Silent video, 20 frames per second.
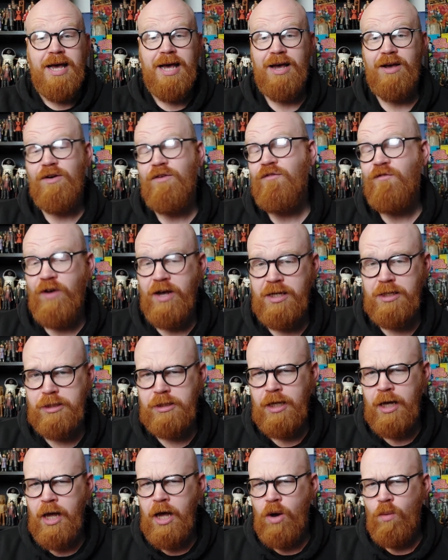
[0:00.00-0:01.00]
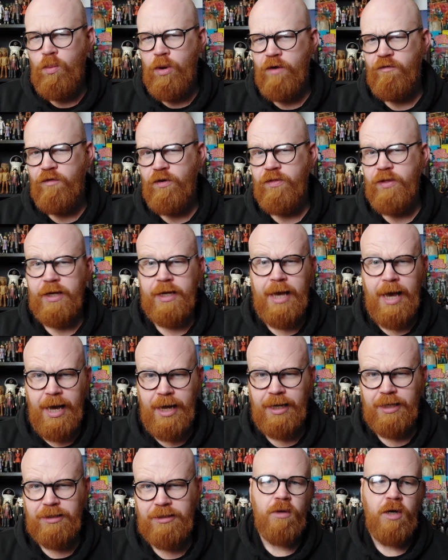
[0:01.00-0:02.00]
fits with the
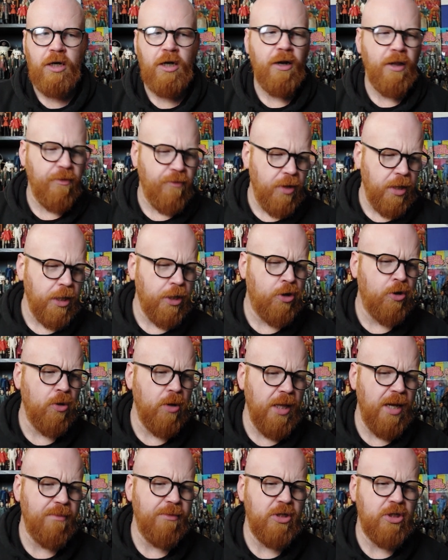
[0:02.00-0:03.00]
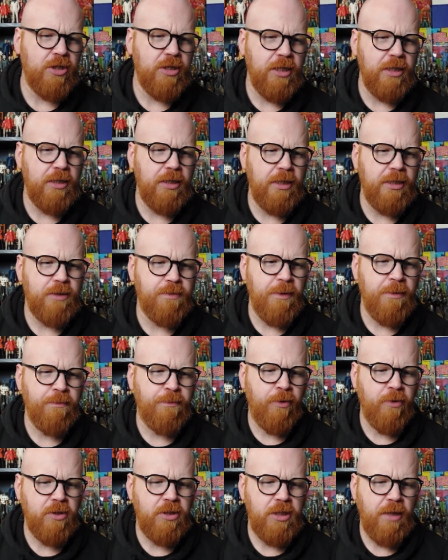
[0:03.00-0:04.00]
character. Another really cool image that has been
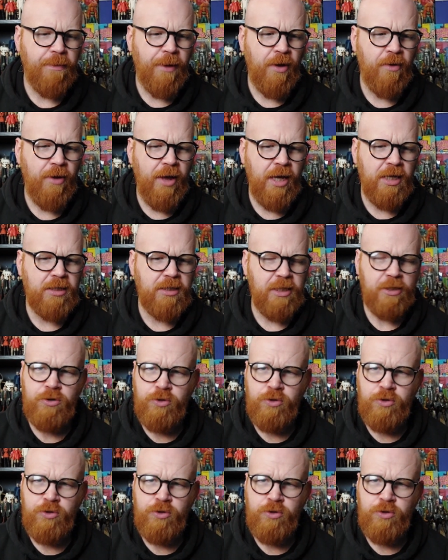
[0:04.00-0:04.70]
posted about is this